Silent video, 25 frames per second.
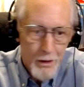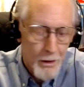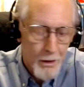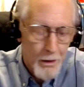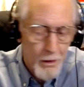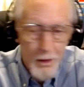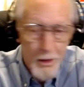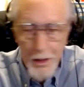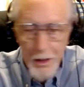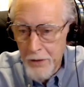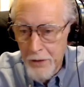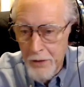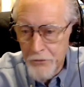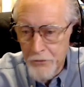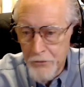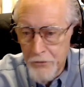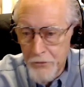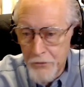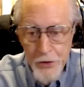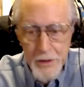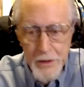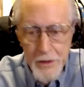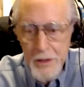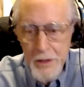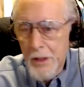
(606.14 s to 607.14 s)
And so they
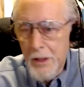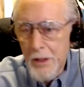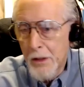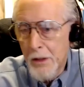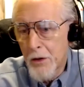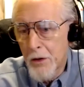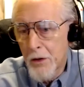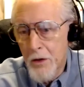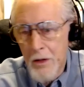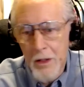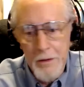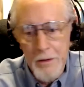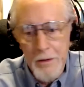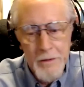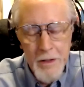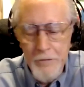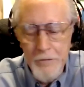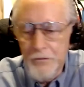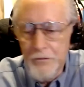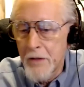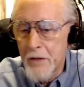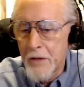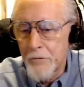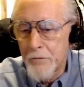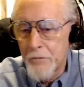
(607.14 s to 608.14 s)
didn't learn it.
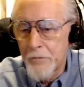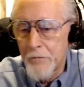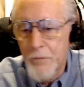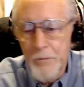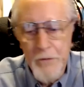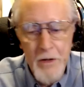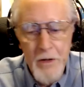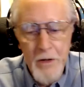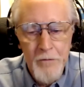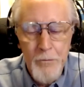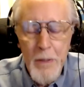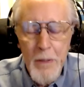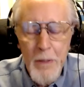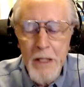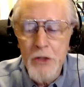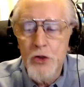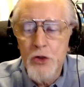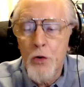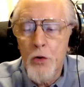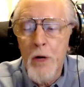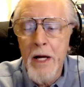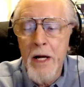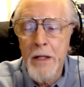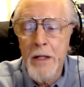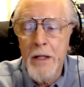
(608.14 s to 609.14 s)
They've made
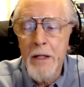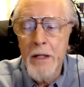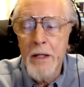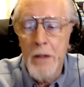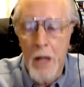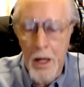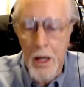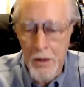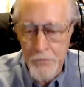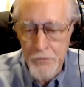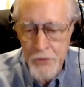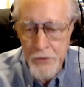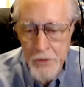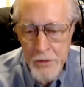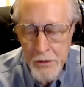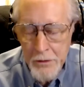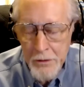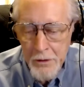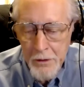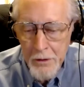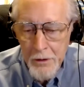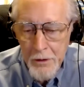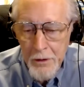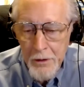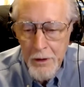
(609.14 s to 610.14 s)
trade-offs.
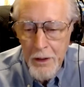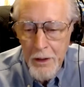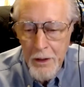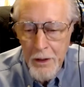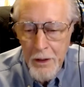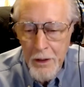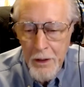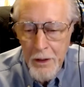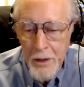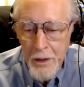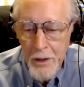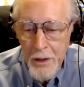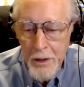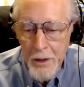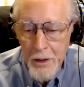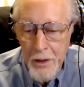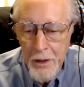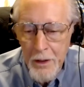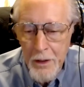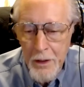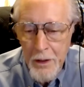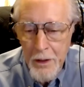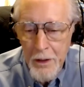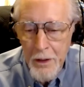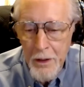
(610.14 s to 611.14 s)
And those
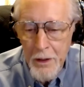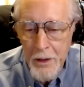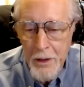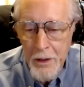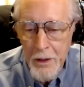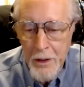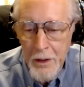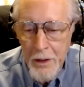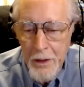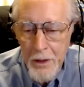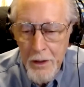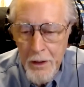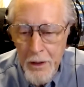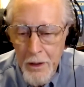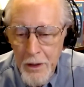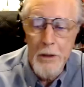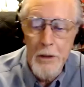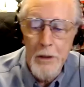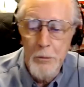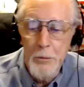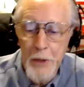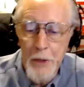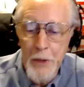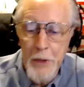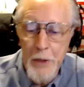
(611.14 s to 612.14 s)
trade-offs have
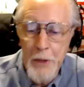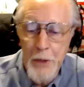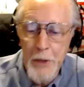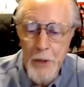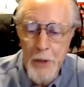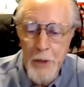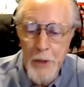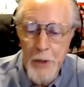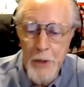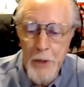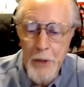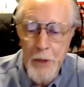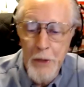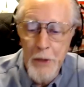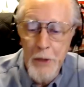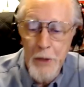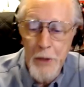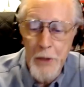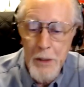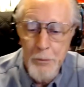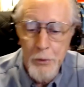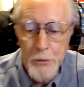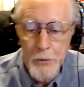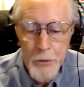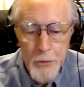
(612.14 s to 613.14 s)
resulted in people who
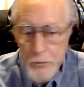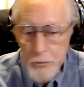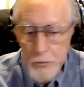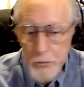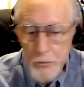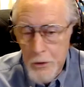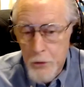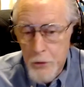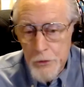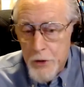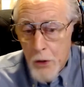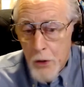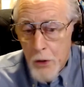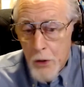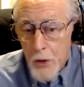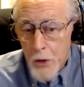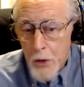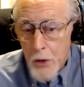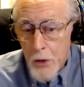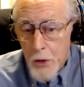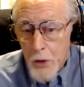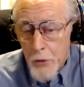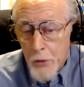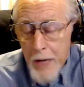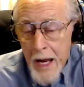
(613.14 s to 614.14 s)
don't have
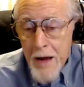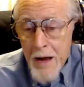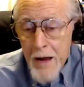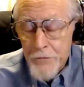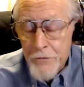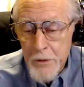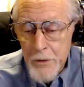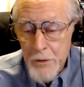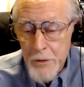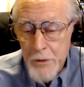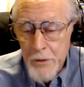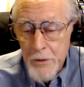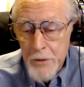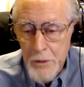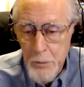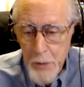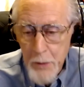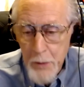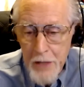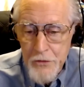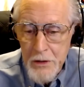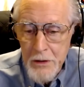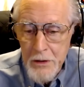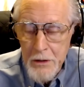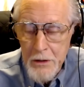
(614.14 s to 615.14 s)
the capacity to
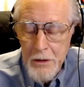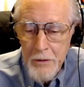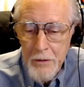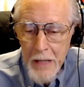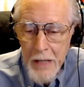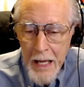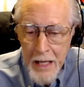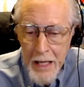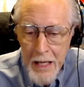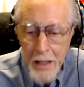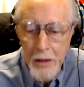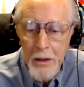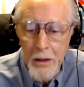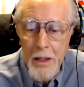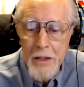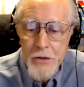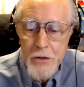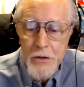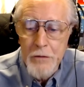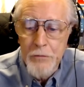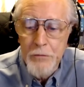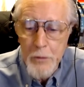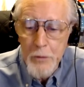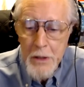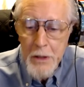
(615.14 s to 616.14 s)
analyze
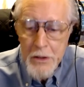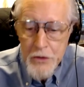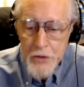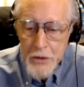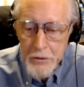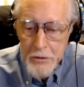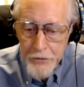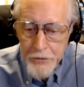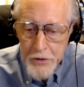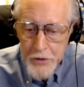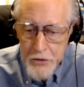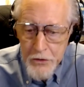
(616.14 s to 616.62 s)
information efficiently.